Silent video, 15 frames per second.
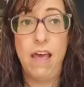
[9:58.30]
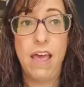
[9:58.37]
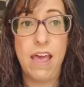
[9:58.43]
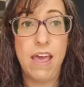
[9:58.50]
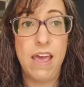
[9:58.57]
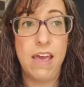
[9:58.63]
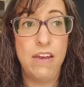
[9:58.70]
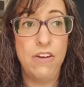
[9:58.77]

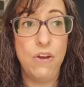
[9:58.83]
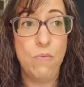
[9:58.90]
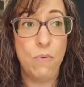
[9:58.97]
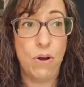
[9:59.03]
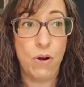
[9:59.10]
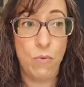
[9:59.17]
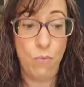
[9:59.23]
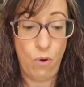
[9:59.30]
and you
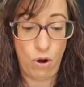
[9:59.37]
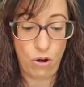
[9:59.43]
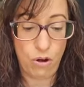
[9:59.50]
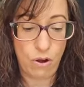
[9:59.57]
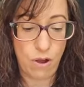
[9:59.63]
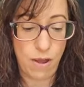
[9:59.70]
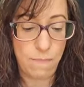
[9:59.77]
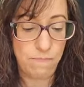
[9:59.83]
want to work
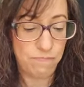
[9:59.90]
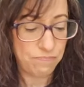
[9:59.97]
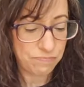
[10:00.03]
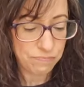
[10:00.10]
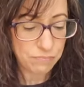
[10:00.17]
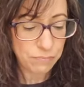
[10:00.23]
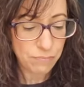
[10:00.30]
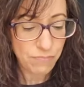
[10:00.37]
on.
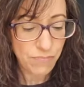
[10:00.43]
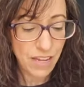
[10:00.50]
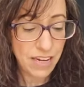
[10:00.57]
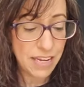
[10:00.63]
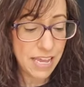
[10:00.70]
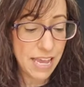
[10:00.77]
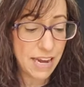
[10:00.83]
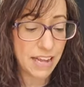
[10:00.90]
And
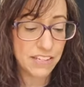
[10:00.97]
again,